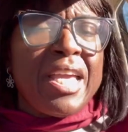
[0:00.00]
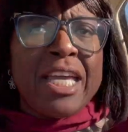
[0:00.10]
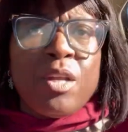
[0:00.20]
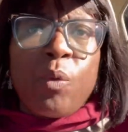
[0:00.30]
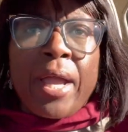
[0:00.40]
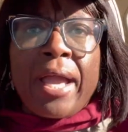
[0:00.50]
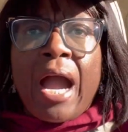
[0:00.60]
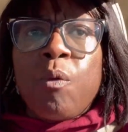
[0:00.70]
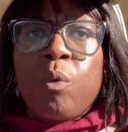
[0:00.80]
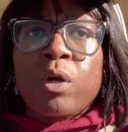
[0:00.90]
Anyway,
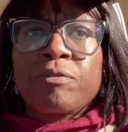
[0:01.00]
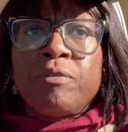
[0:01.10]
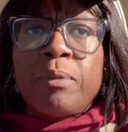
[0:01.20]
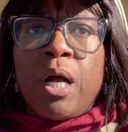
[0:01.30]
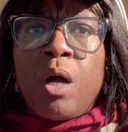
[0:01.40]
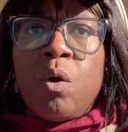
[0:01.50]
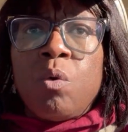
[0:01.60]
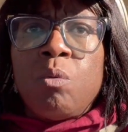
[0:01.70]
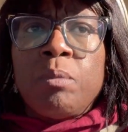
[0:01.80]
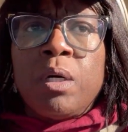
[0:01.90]
I work from
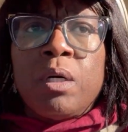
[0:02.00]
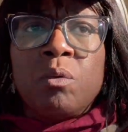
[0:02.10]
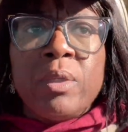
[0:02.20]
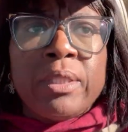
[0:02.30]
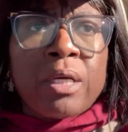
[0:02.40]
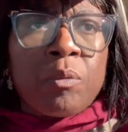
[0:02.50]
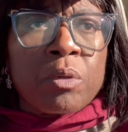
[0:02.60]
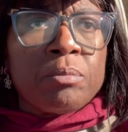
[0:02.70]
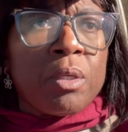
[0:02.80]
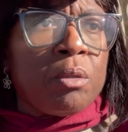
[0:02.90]
home. Uh, what day I
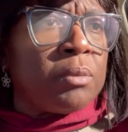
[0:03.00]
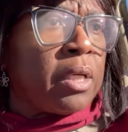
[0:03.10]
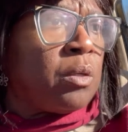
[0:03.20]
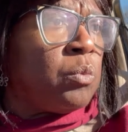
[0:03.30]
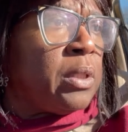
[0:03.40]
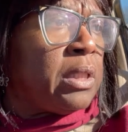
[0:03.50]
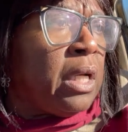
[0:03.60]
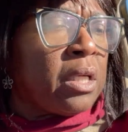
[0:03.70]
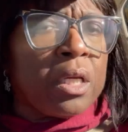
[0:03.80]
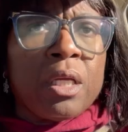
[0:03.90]
work from home last week?
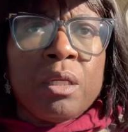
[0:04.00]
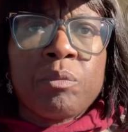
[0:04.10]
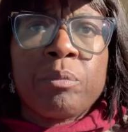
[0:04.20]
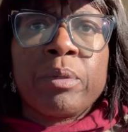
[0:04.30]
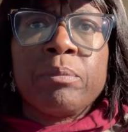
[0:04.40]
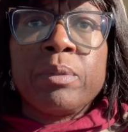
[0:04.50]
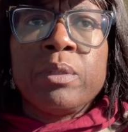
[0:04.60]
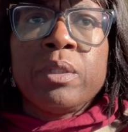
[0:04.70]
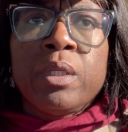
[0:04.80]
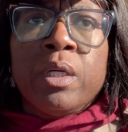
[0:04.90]
I can't even
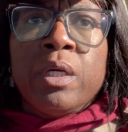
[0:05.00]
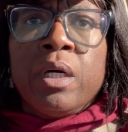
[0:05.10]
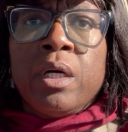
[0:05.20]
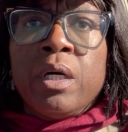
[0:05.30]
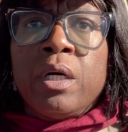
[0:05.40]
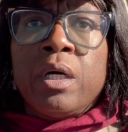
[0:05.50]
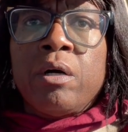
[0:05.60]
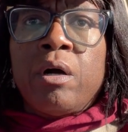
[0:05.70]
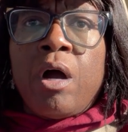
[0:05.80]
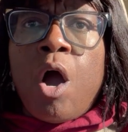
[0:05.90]
remember.
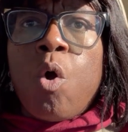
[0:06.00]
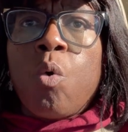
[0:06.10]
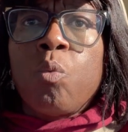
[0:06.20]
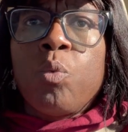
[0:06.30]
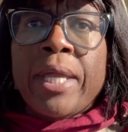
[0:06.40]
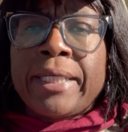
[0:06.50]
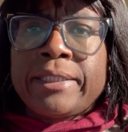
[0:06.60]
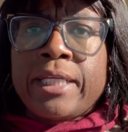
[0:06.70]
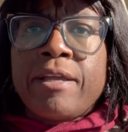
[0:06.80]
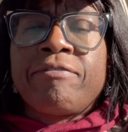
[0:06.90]
Uh, oh,
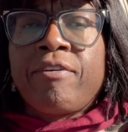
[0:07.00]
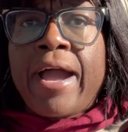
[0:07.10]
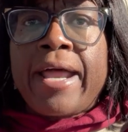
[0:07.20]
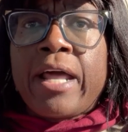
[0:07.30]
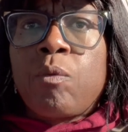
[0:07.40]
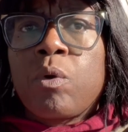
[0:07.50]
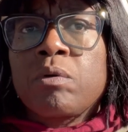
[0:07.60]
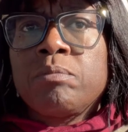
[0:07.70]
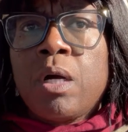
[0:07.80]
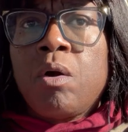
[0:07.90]
Wednesday and Friday I
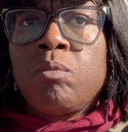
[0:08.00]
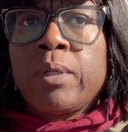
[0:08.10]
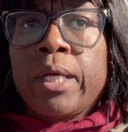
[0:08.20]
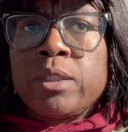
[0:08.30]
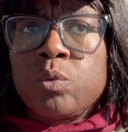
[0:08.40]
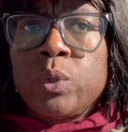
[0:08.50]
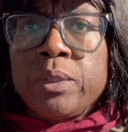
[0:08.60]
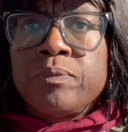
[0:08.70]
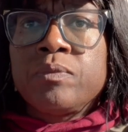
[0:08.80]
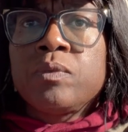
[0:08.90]
worked from home last
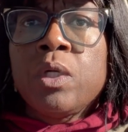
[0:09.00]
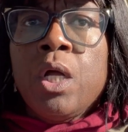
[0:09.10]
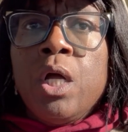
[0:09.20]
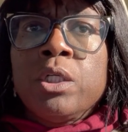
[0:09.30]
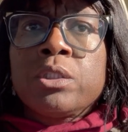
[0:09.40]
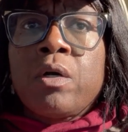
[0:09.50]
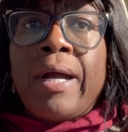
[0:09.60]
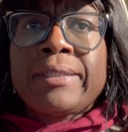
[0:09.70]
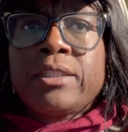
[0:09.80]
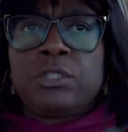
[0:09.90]
week. So
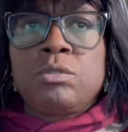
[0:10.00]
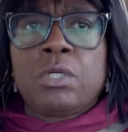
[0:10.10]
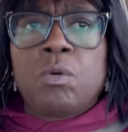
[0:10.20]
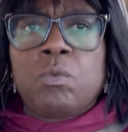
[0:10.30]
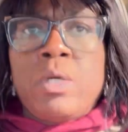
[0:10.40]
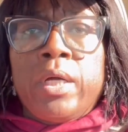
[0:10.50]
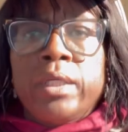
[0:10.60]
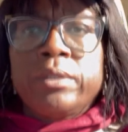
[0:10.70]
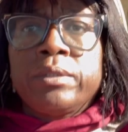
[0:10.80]
I said, you know what?